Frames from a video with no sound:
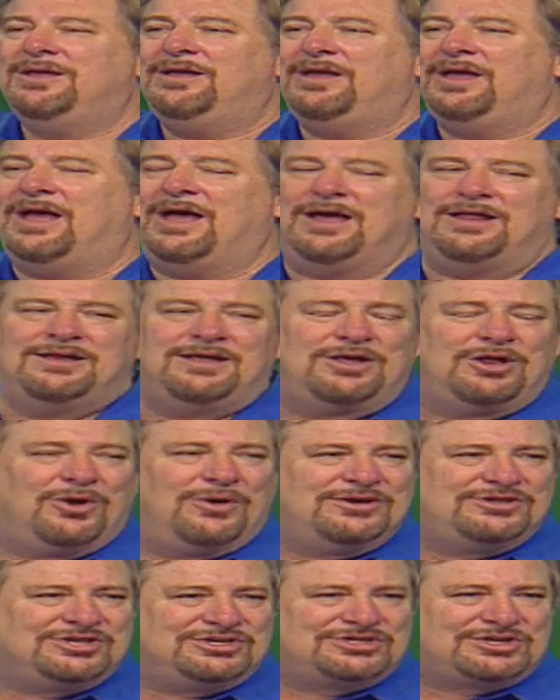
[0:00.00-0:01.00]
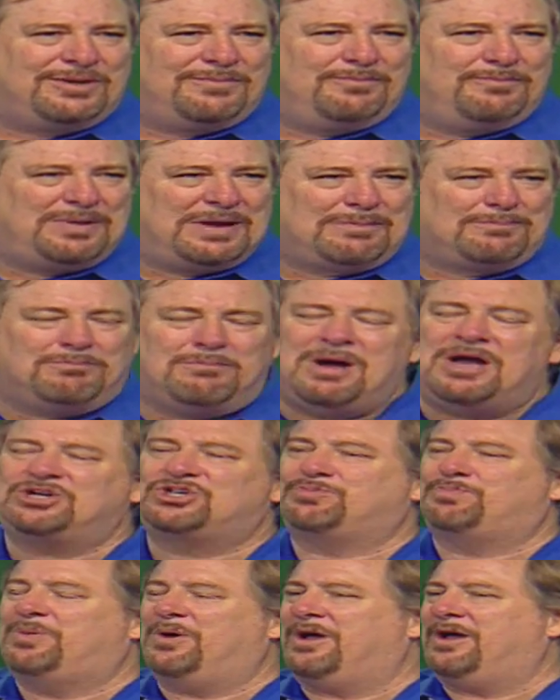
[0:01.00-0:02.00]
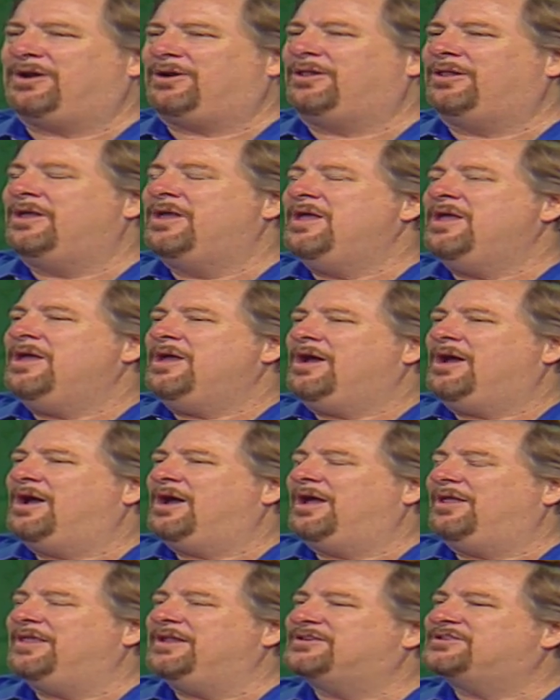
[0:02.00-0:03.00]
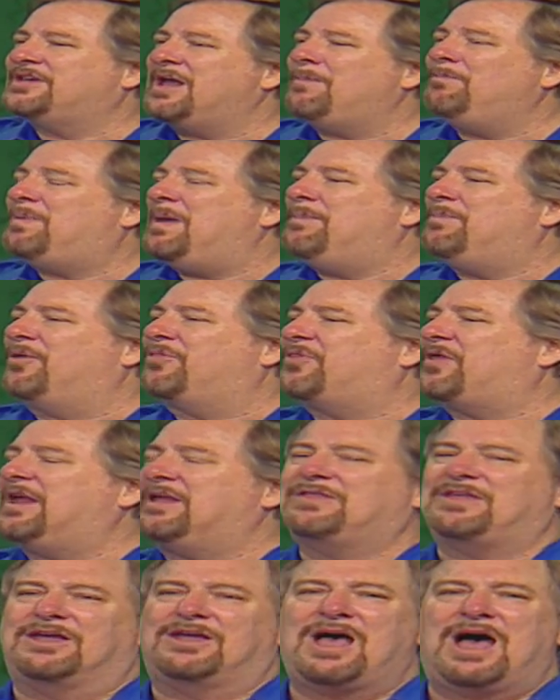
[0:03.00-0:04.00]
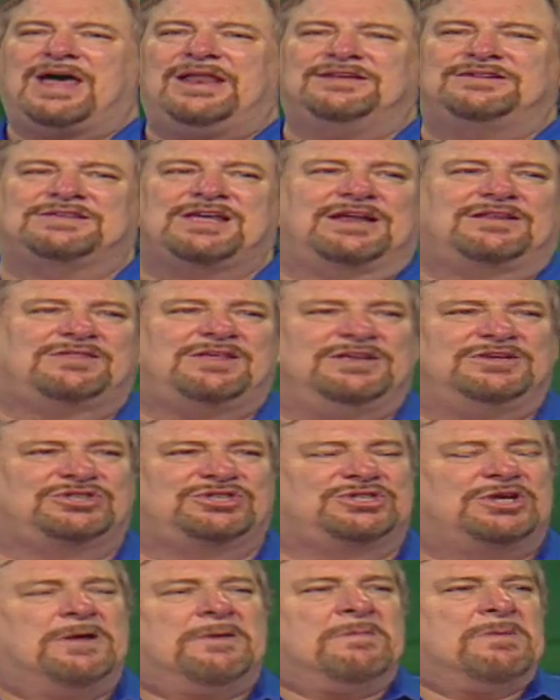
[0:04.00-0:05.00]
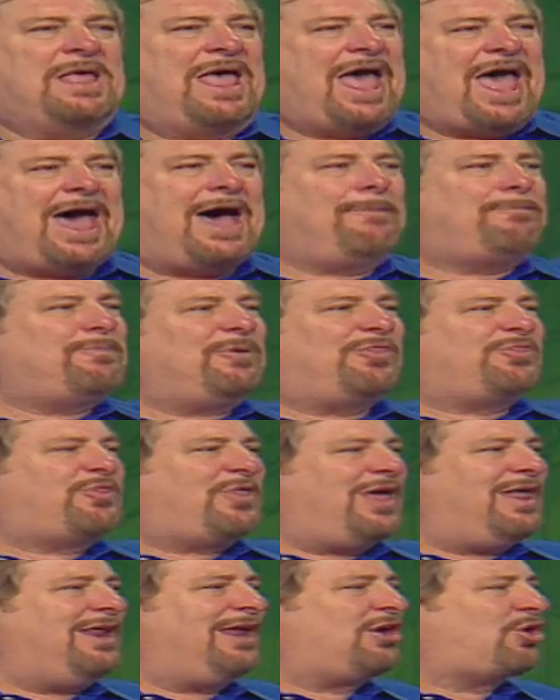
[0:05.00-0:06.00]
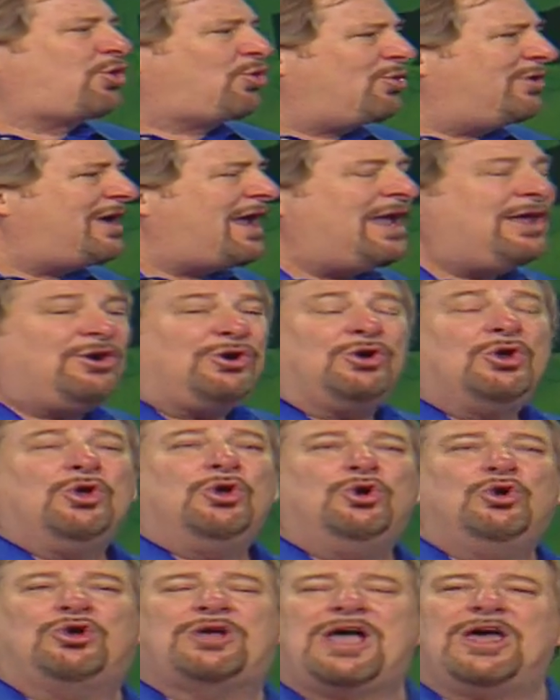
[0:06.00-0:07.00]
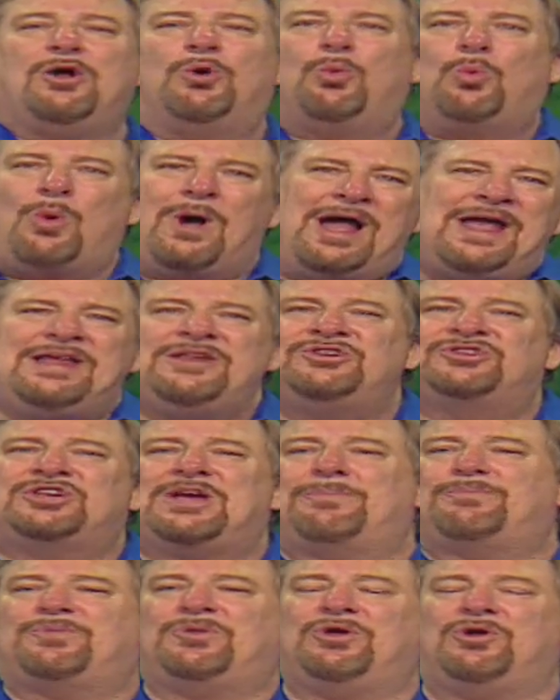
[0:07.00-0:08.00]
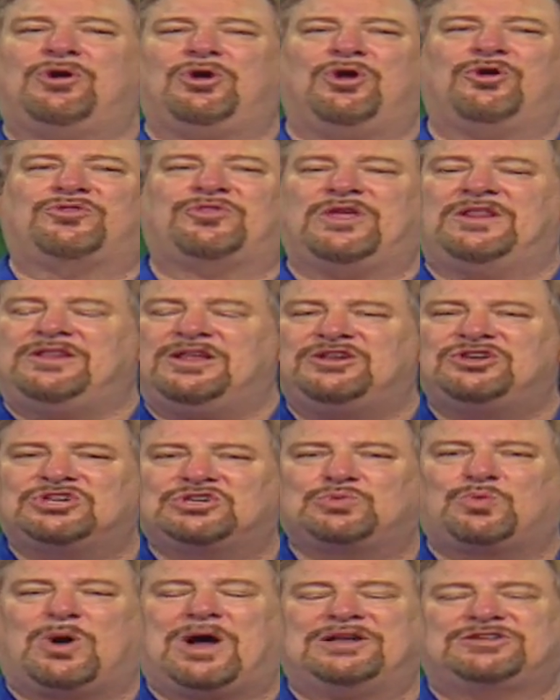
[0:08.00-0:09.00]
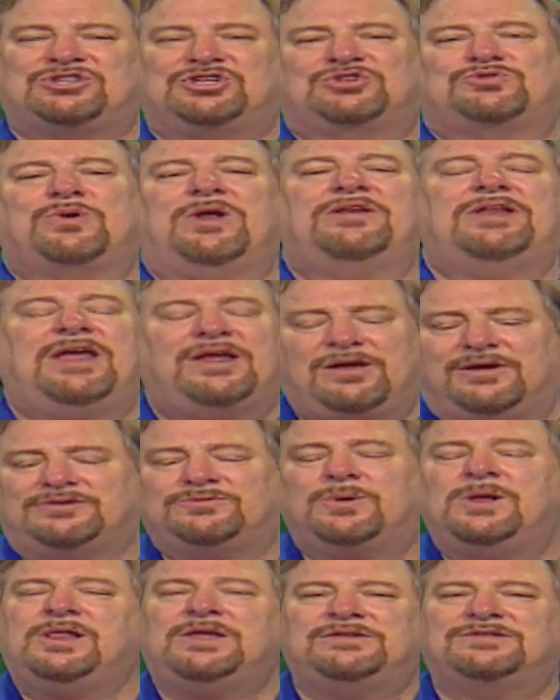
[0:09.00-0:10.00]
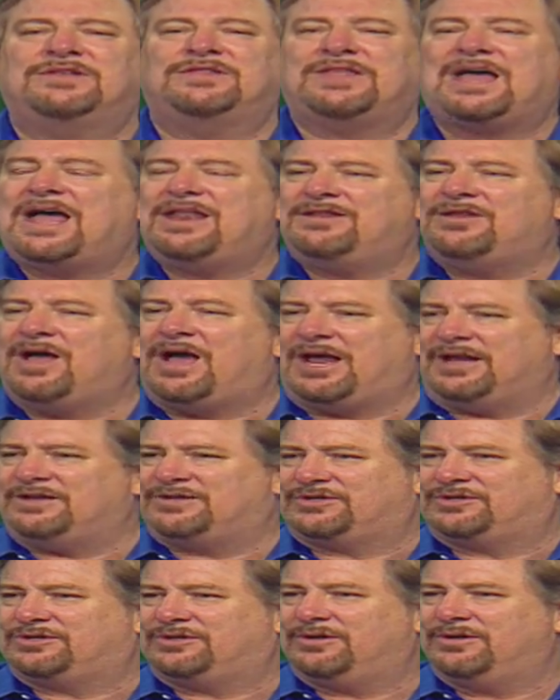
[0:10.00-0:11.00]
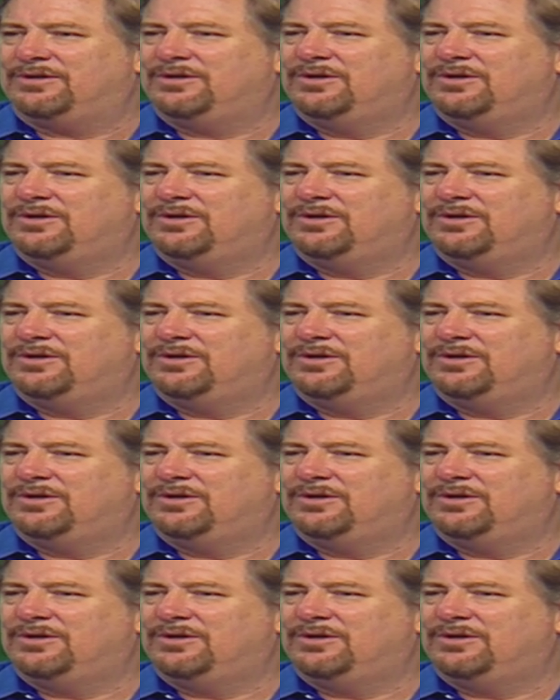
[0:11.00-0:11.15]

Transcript: And, you know, he's just a big mush puddle. Uh, and then some people think that God is like this apathetic creator who kind of winds up the earth and then just watches it run down and goes, well, isn't that nice?